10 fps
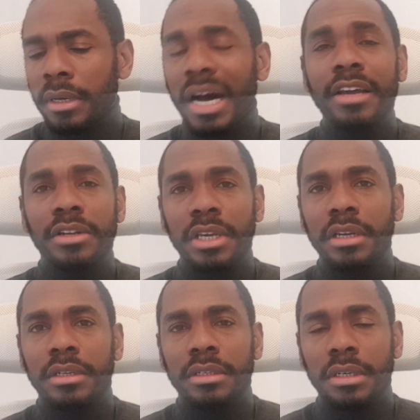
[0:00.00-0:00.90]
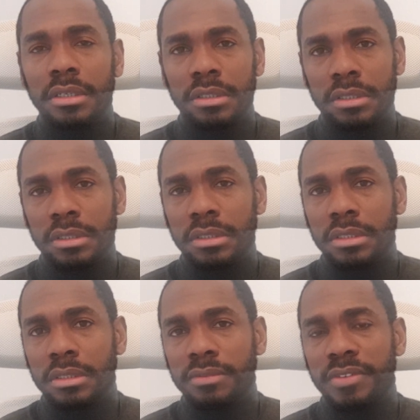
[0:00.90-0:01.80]
Iodine and
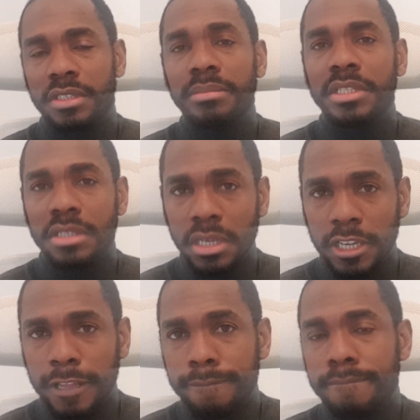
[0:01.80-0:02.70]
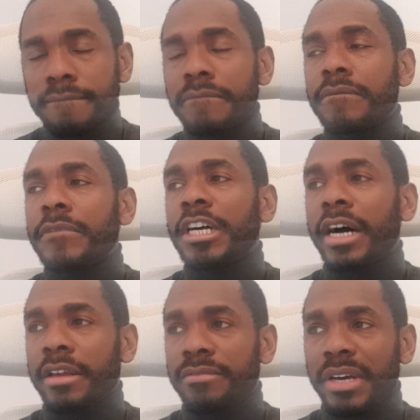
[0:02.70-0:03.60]
vitamin C,
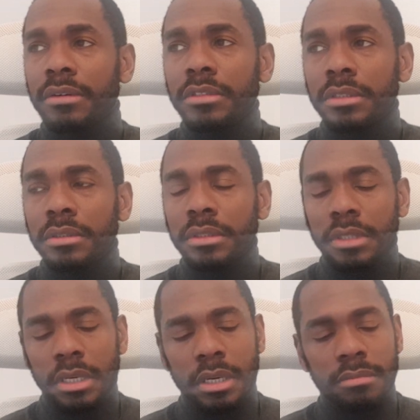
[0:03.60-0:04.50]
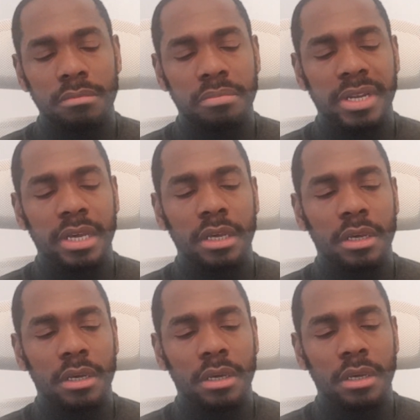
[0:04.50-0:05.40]
I have found, play
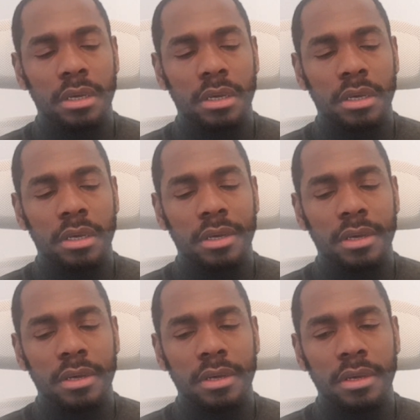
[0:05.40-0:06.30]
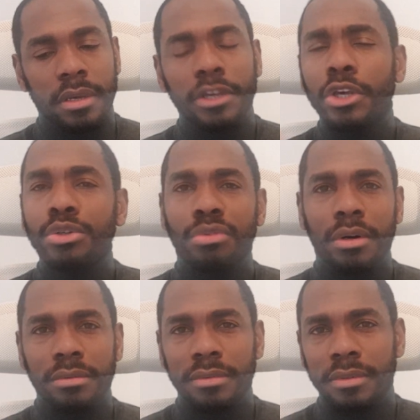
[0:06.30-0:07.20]
a huge
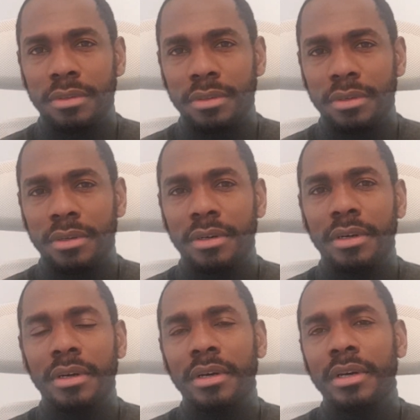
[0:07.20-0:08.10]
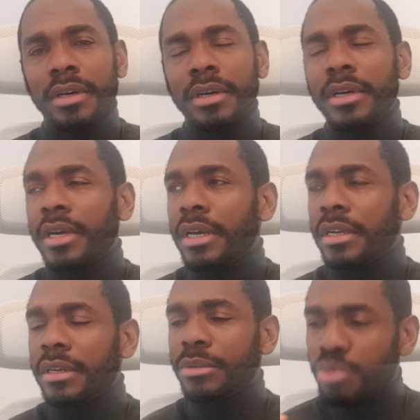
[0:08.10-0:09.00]
role
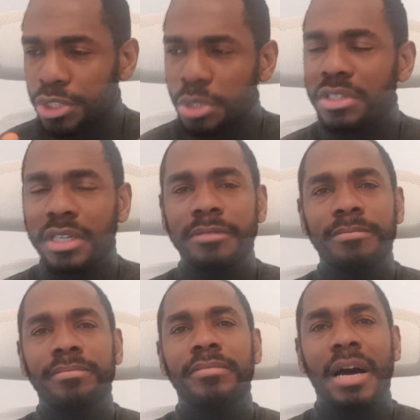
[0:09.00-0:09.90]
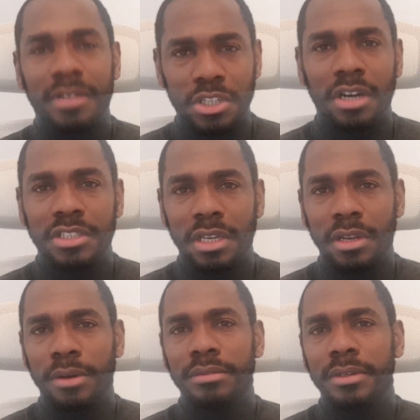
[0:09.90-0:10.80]
in reducing our toxic
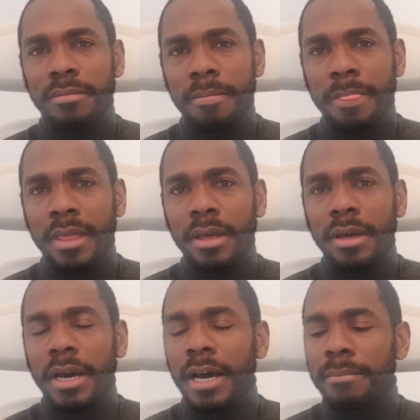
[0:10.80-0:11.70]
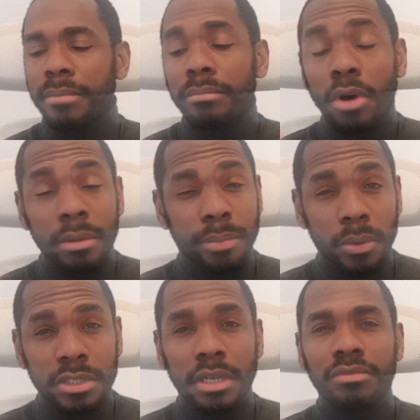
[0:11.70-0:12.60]
load, but more
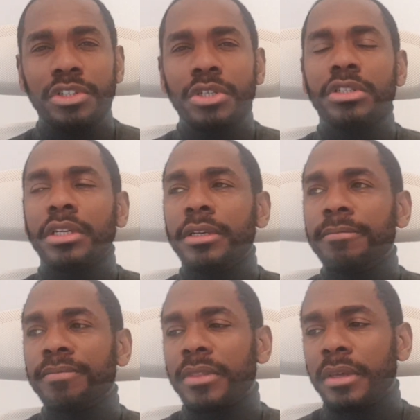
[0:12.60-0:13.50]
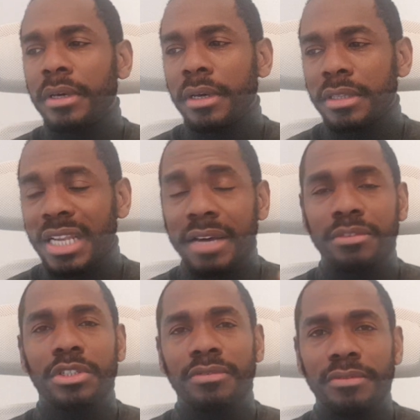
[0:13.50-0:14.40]
importantly, reducing the
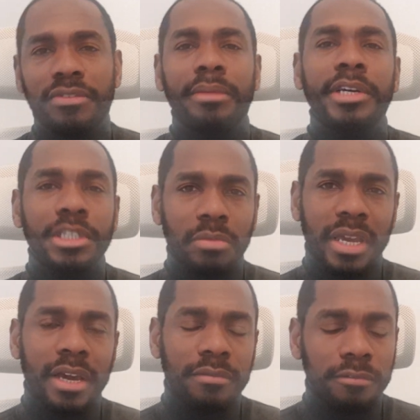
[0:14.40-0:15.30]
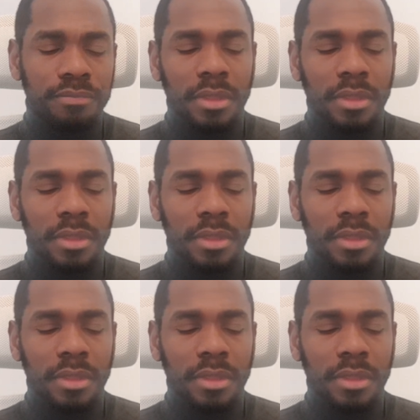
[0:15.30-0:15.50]
levels of inflammation we have.